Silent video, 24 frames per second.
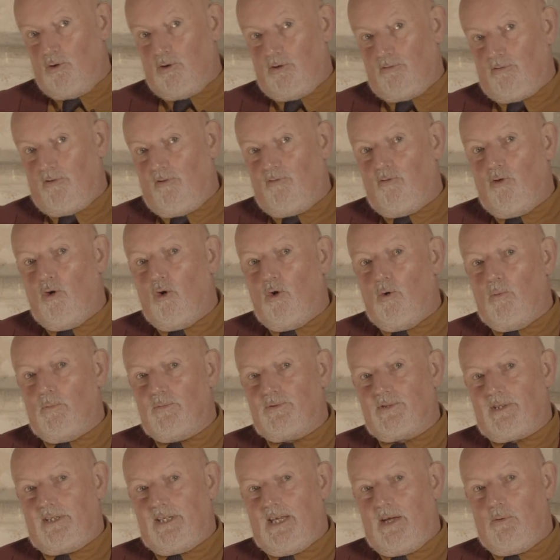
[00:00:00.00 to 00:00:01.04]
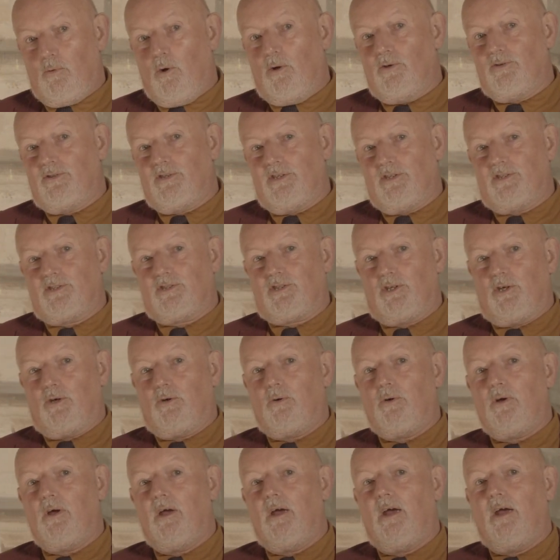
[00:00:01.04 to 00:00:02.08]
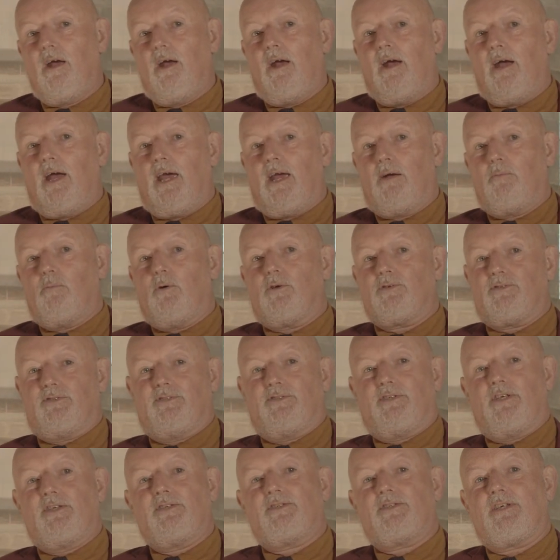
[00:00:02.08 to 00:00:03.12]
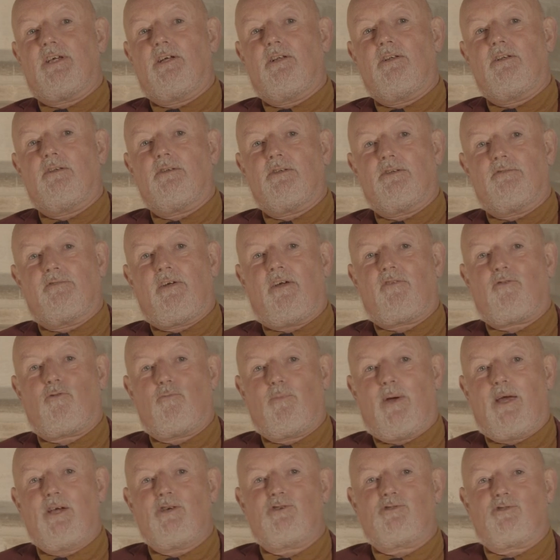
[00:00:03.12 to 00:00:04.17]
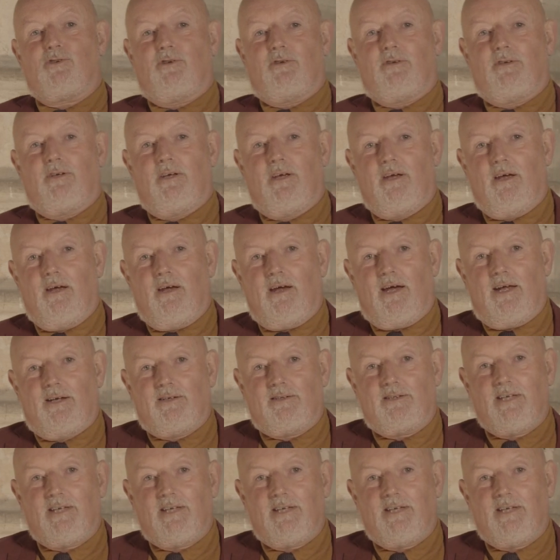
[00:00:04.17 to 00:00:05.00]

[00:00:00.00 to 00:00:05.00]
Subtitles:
the reforms that he wanted to. It wasn't until the Reformation and